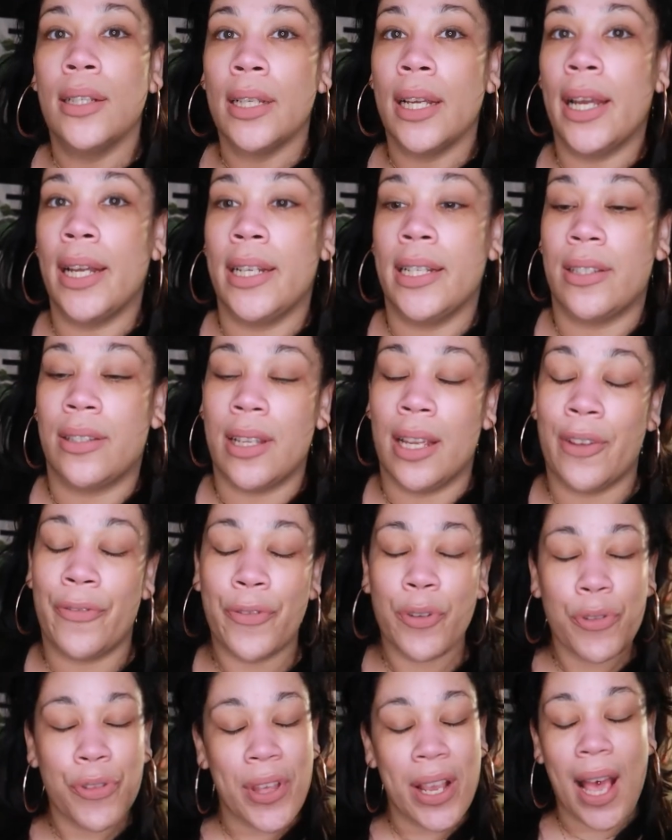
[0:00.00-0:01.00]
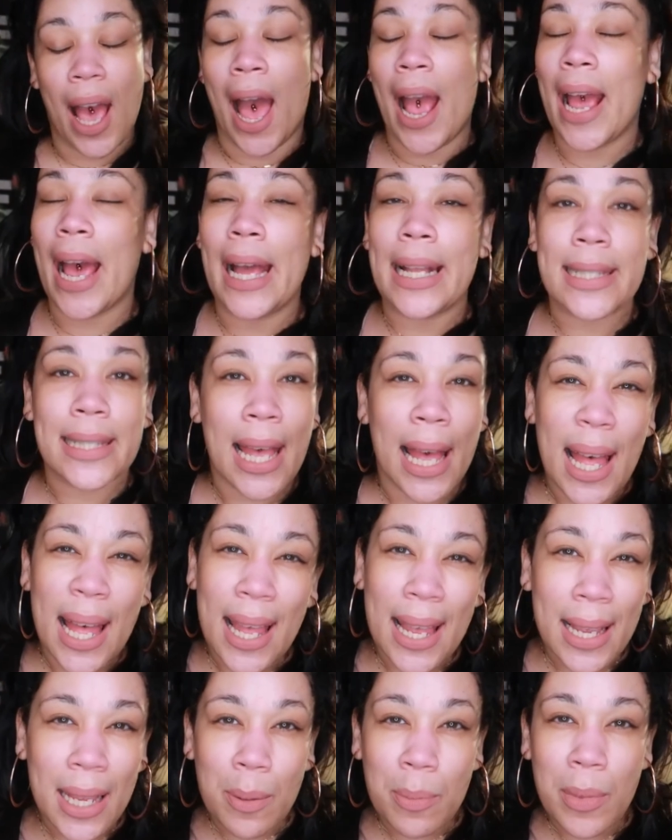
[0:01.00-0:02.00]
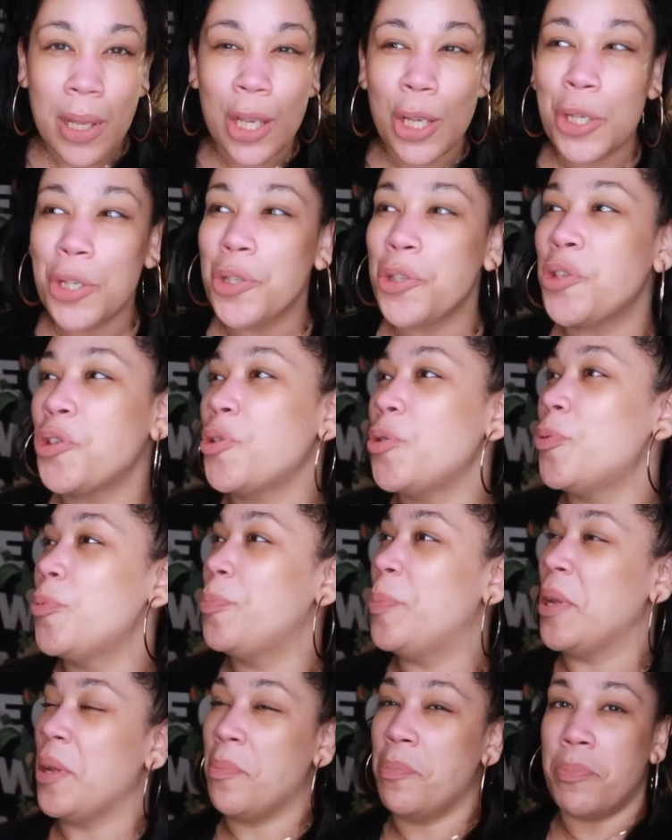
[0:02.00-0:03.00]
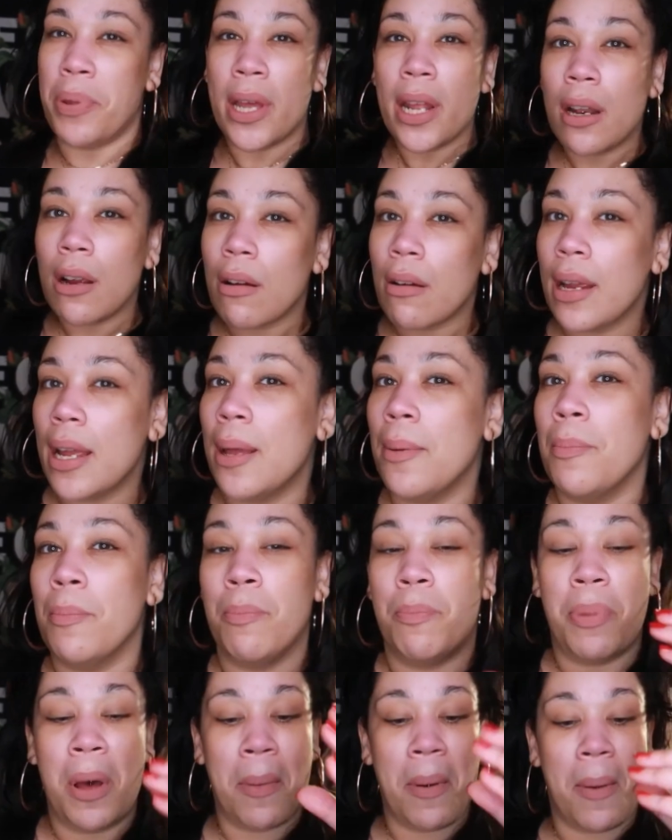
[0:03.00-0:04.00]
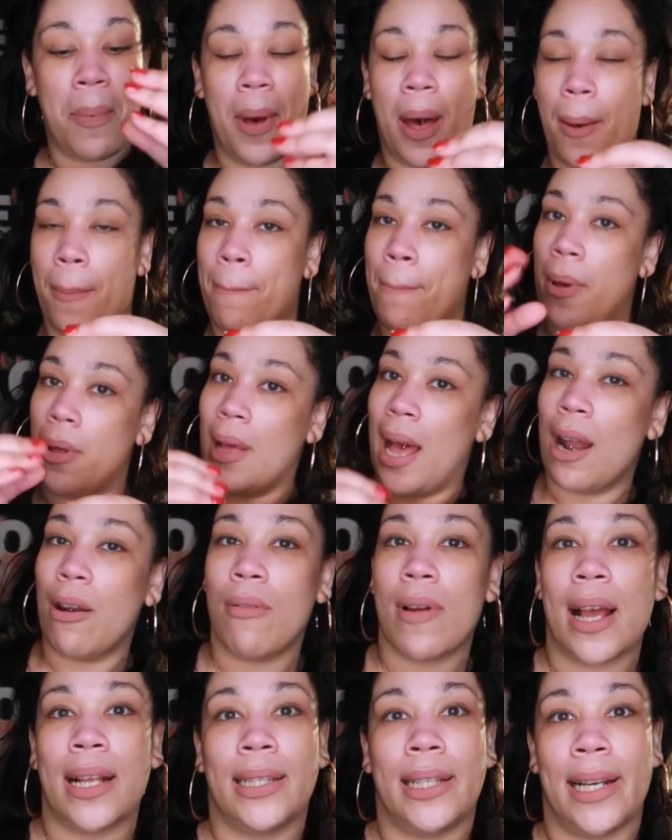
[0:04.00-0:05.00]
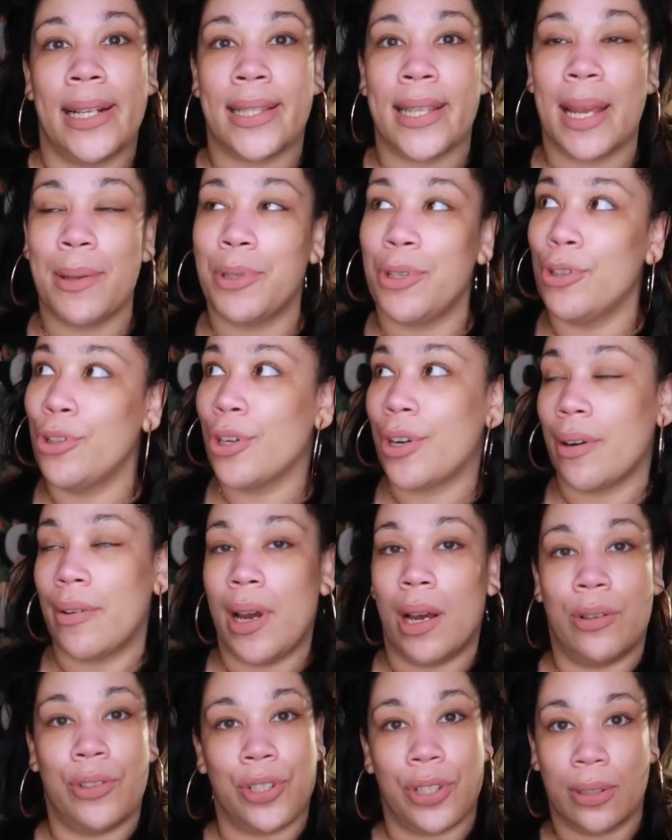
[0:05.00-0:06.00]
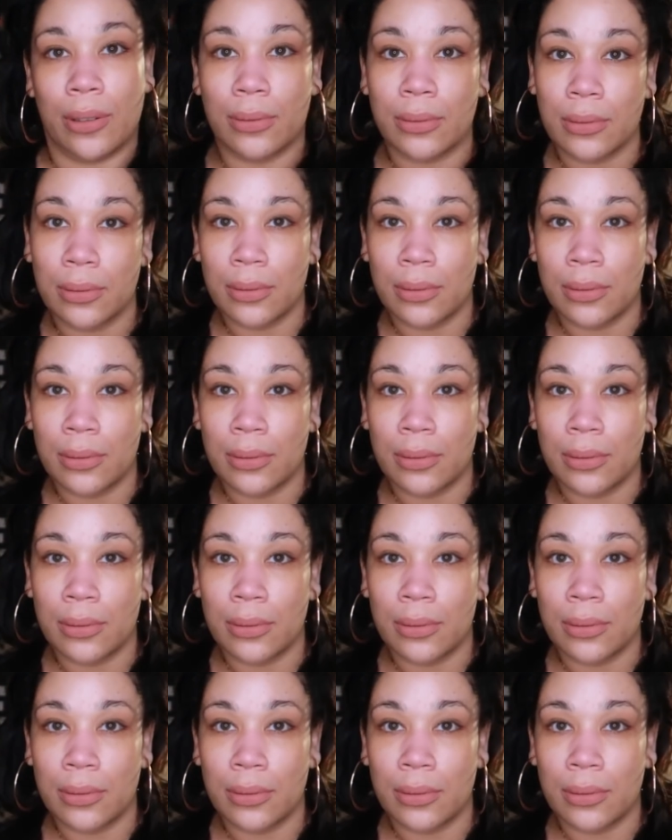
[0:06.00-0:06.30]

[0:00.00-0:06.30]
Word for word: And if you think I got time to be bitter and blah, blah, blah, I don't got that time. You look around you.